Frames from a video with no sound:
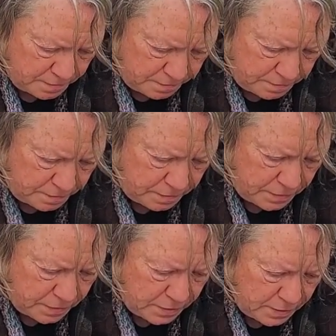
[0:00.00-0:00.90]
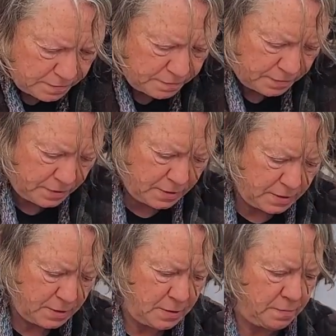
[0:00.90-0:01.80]
So you want to put it in
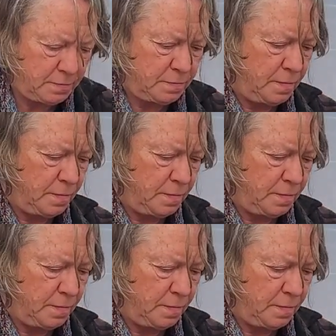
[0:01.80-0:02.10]
a place